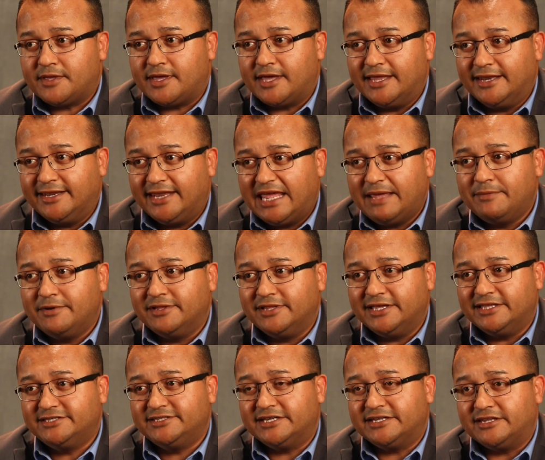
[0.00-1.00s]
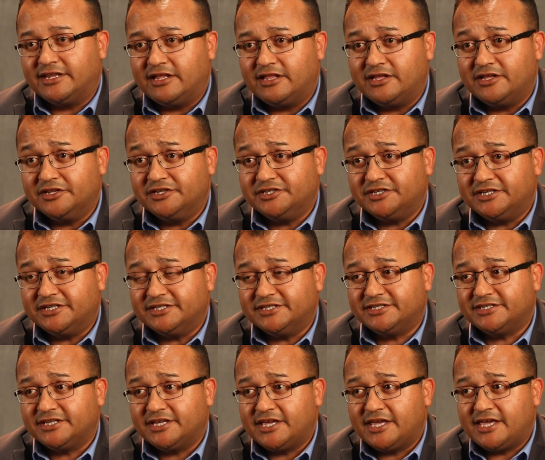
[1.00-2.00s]
enabling
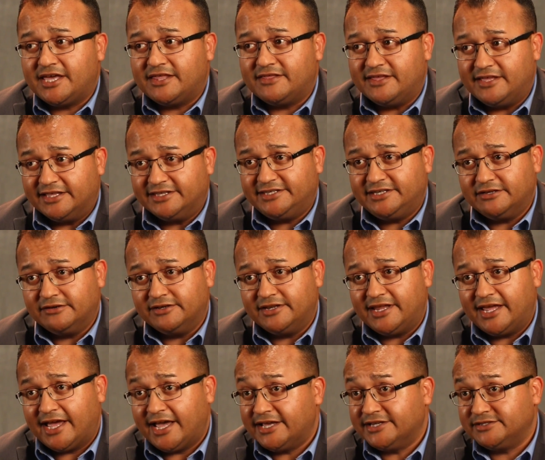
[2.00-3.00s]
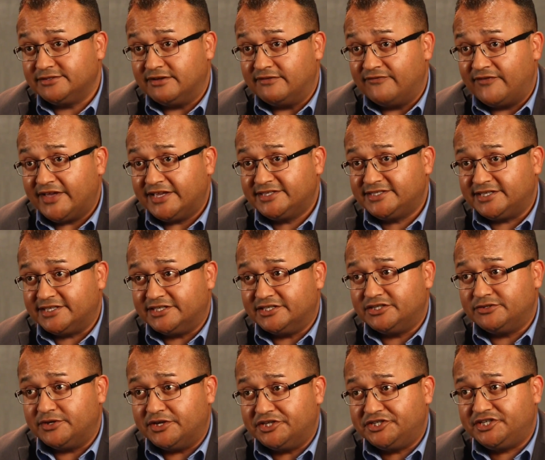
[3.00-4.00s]
technologies the utility has to invest in
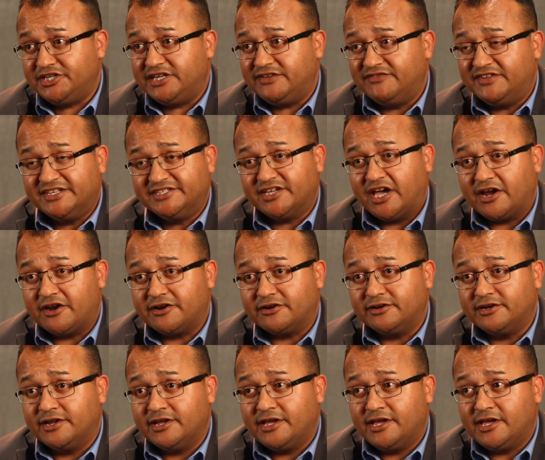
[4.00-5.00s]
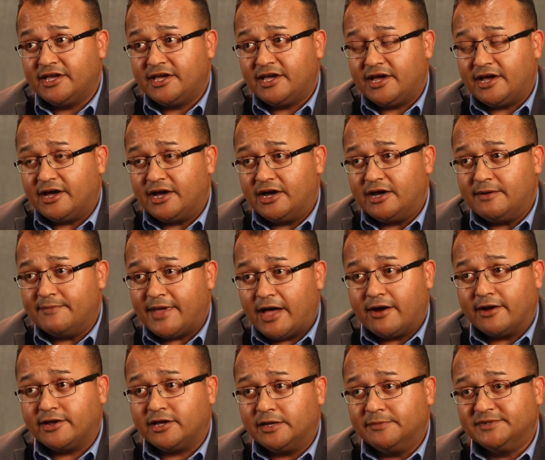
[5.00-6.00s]
to achieve desired
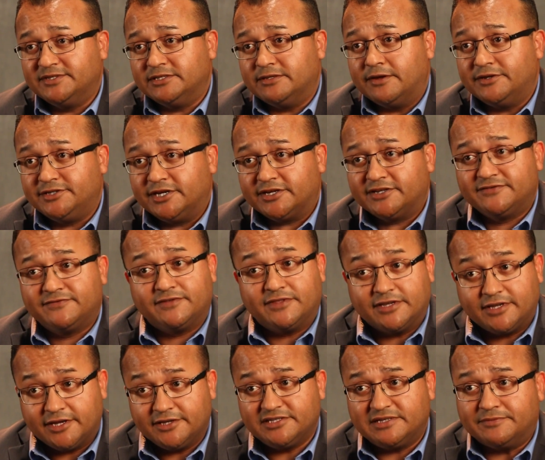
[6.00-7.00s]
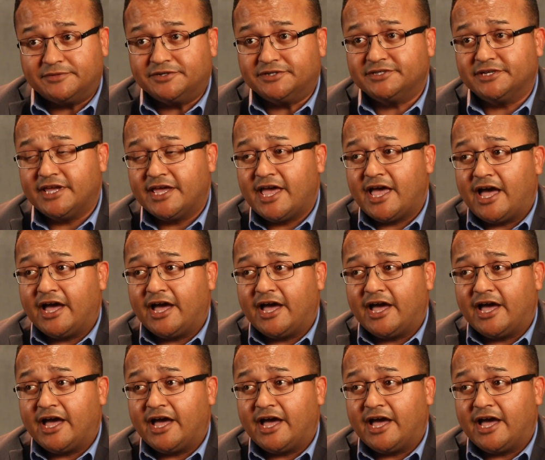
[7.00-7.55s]
outcomes and objectives for the customers.